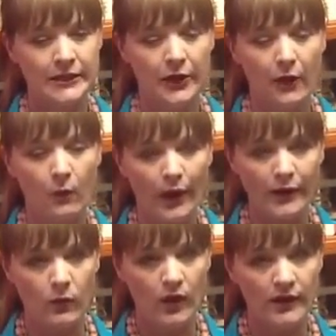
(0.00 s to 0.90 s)

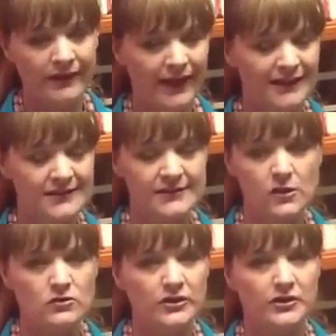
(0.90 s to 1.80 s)
white one that gets
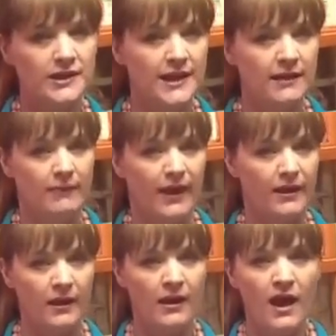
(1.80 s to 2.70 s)
so dirty, and my
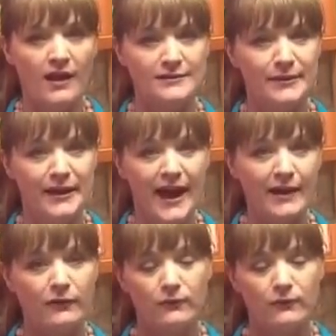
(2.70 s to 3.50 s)
husband and I